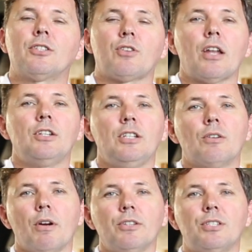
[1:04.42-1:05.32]
our strategy
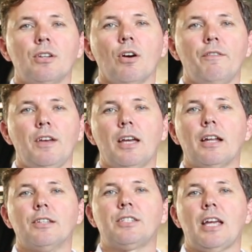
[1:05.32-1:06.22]
to roast the coffee and
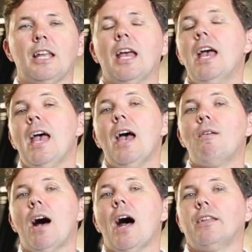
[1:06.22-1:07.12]
understanding
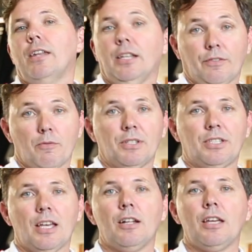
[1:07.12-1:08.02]
how hard it is from a
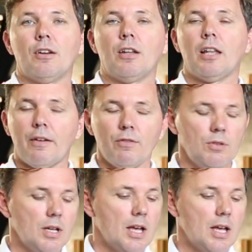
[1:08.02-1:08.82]
cellular level,